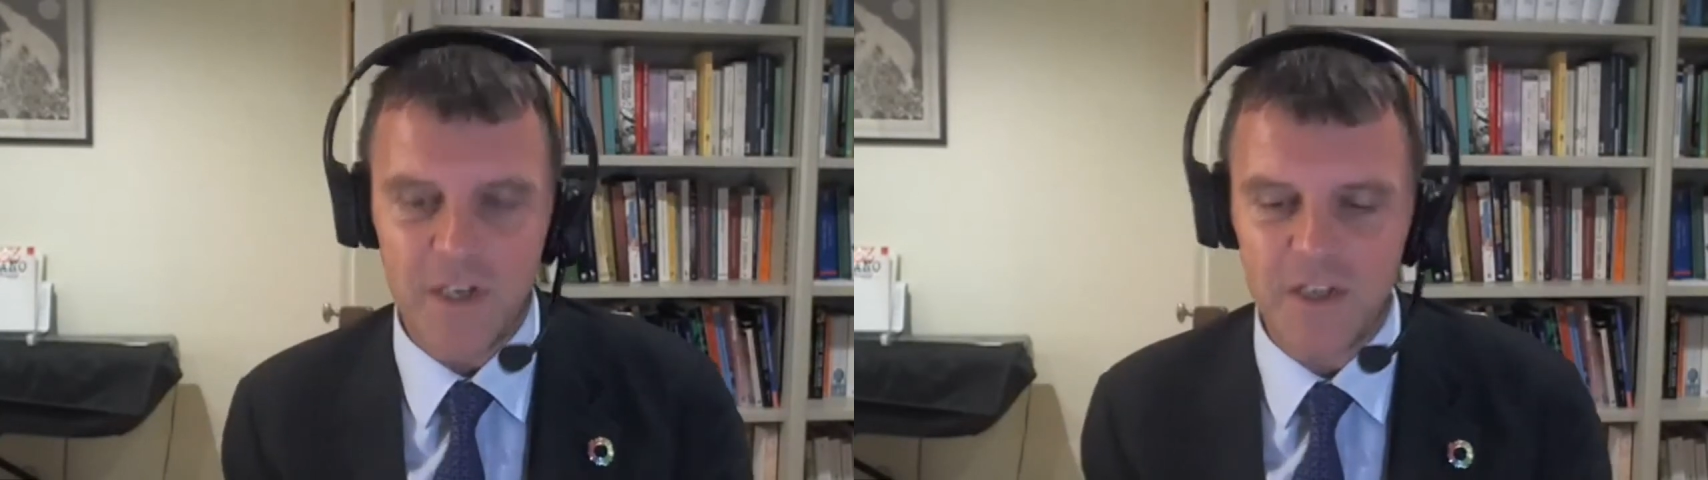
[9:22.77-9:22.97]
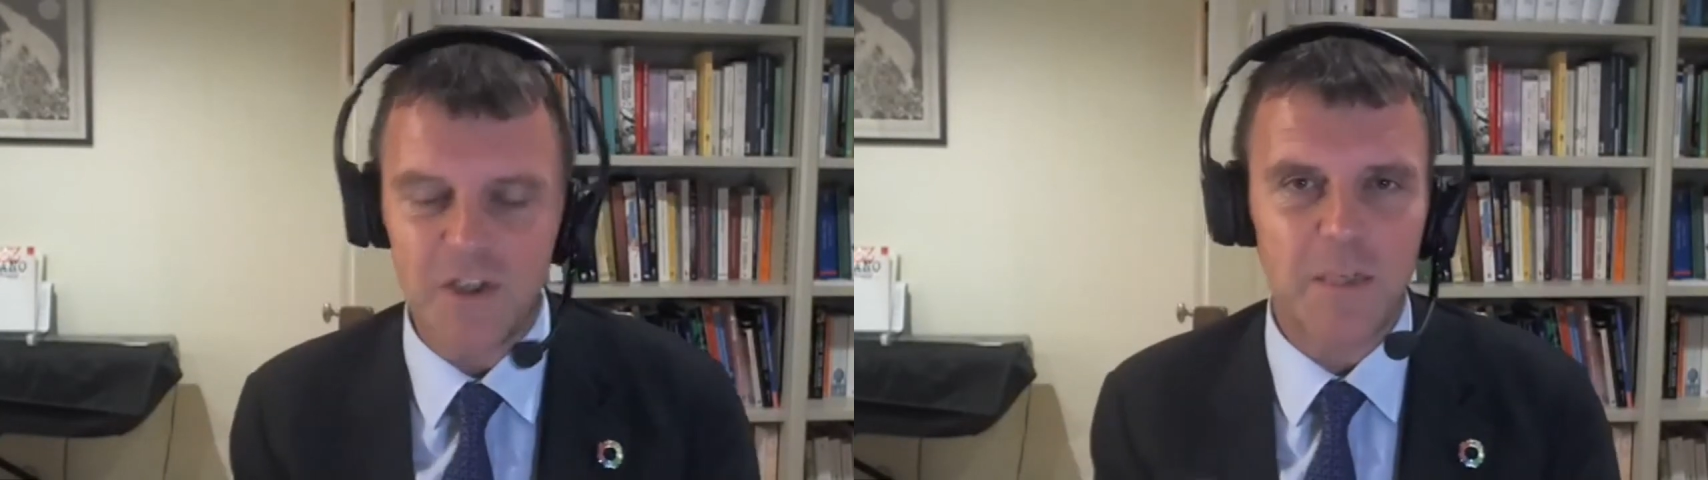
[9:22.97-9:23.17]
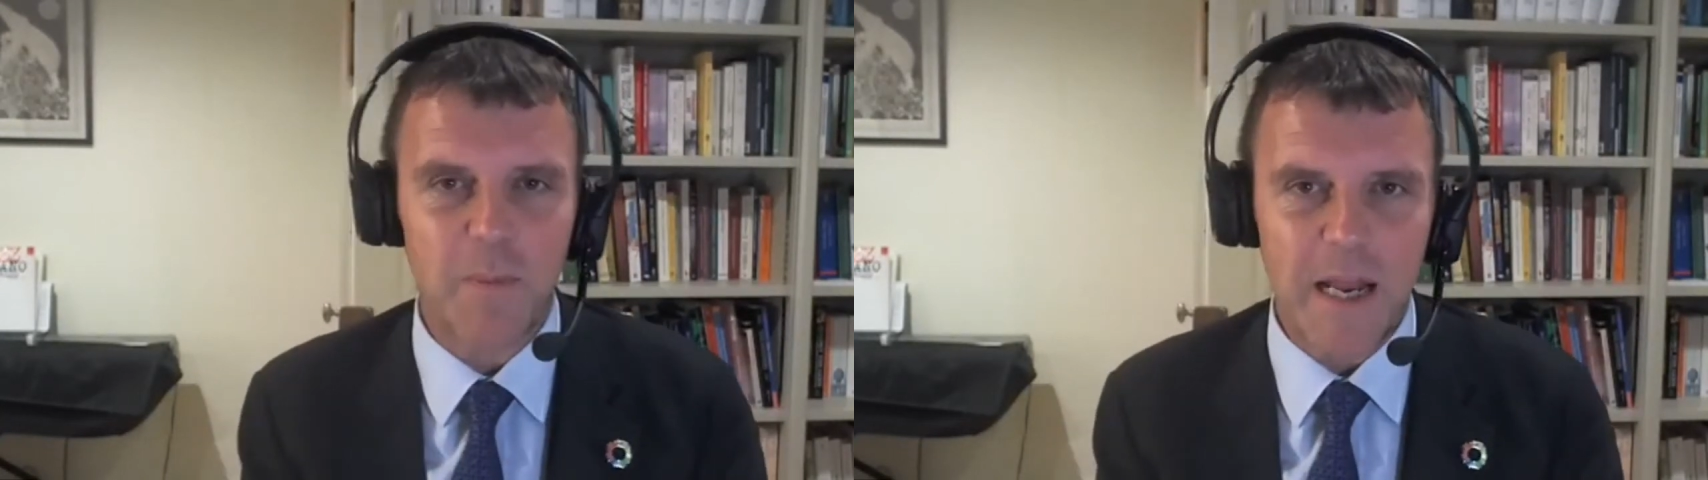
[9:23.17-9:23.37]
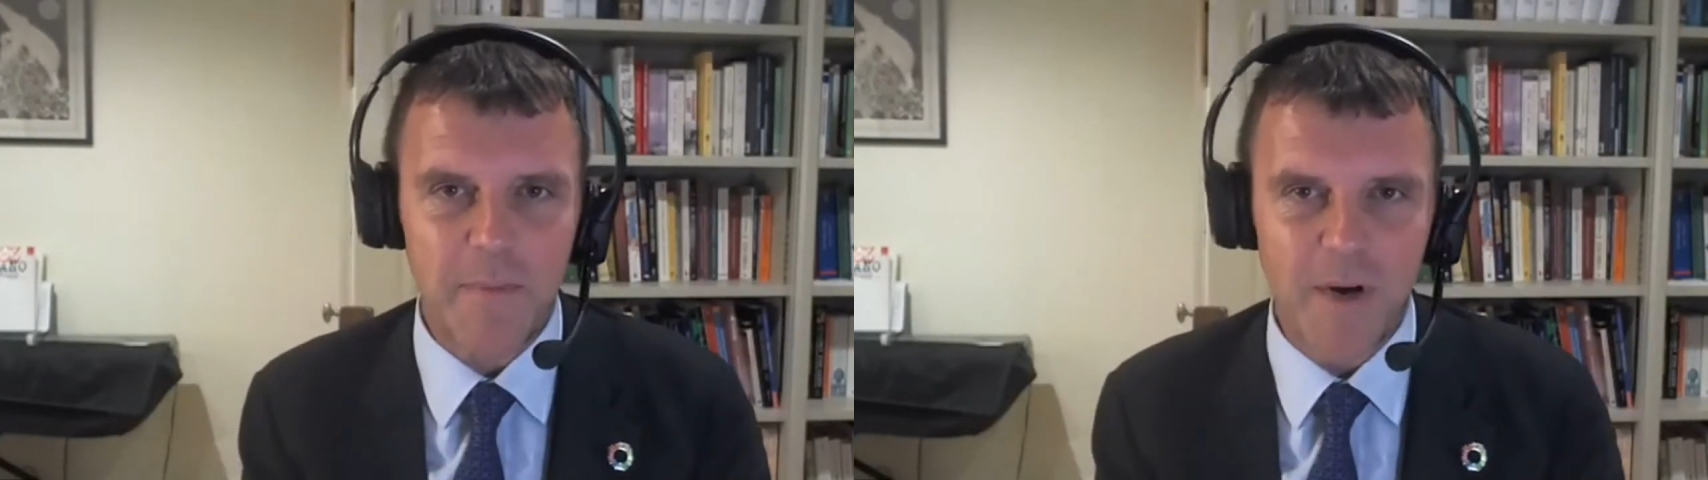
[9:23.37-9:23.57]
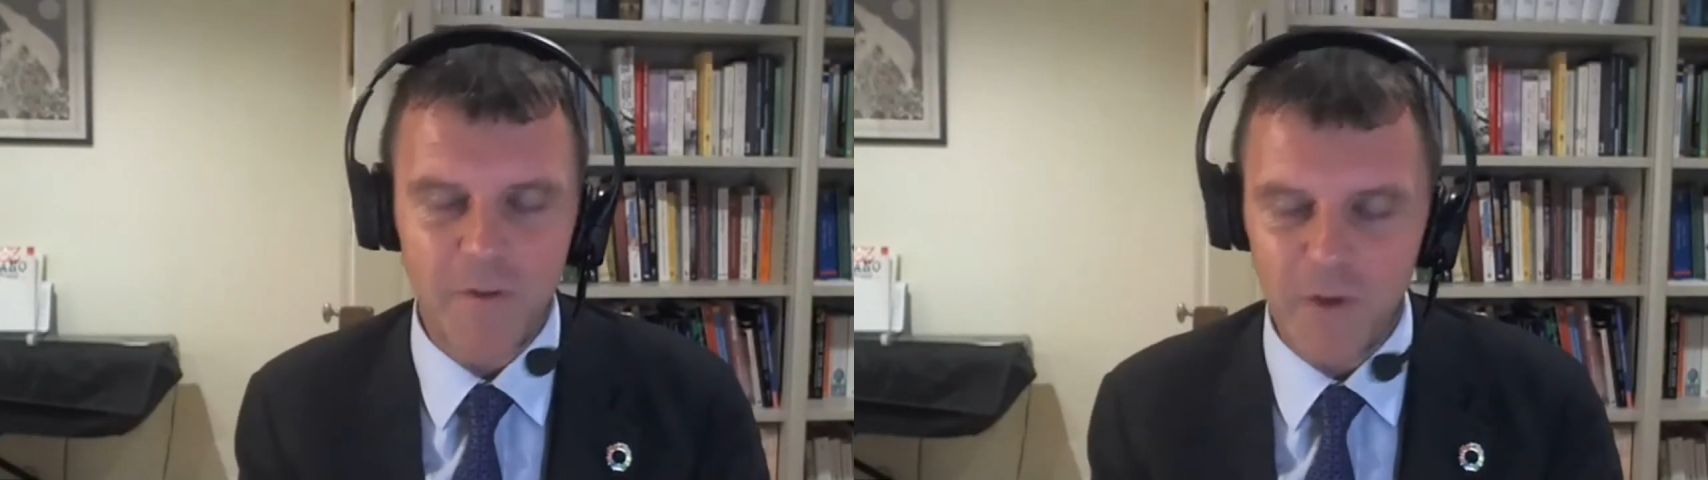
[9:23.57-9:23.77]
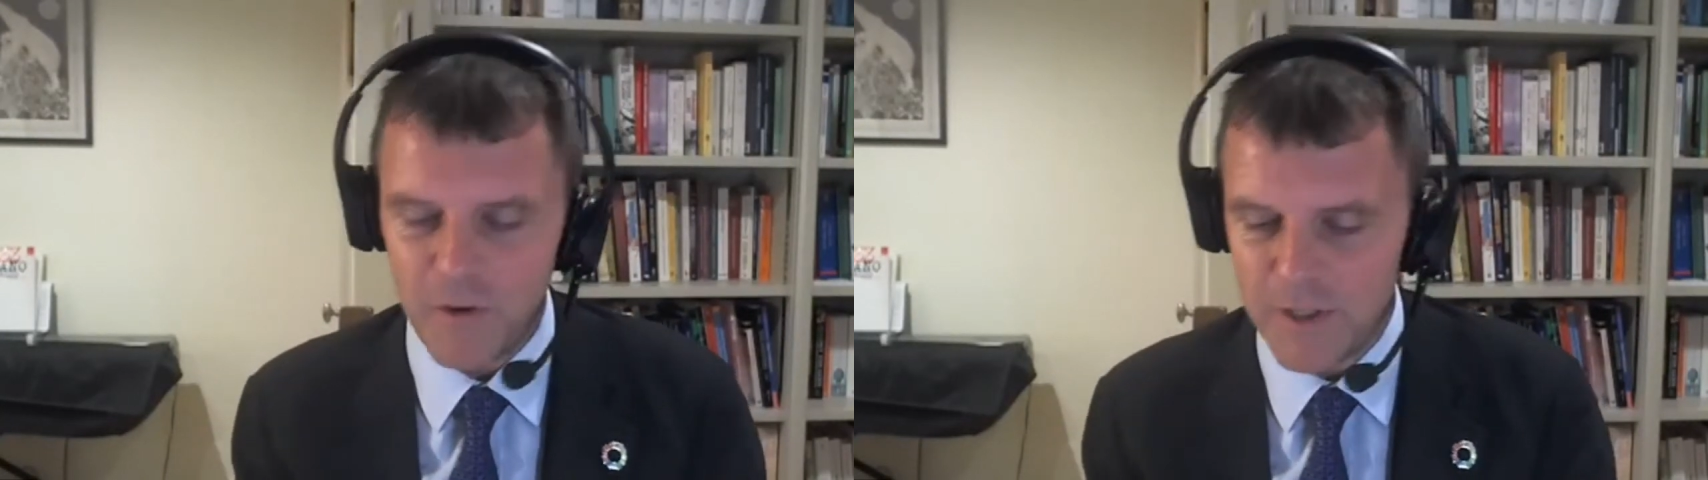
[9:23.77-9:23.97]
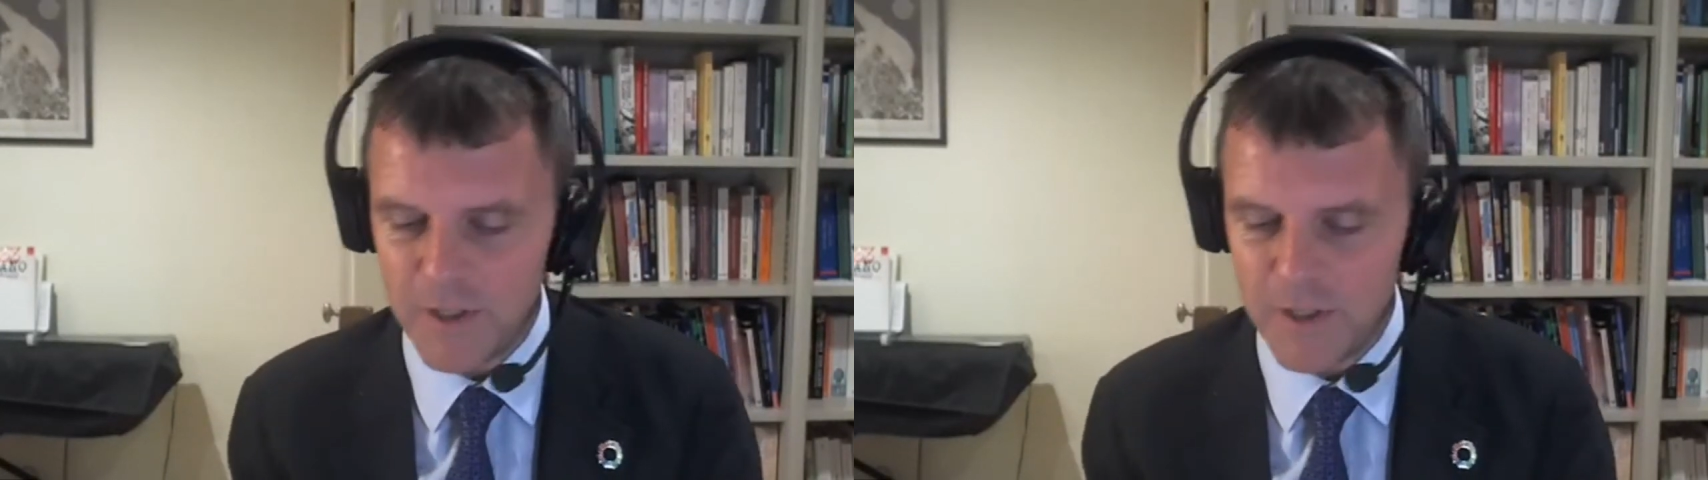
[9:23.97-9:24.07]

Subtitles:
I should explain my role.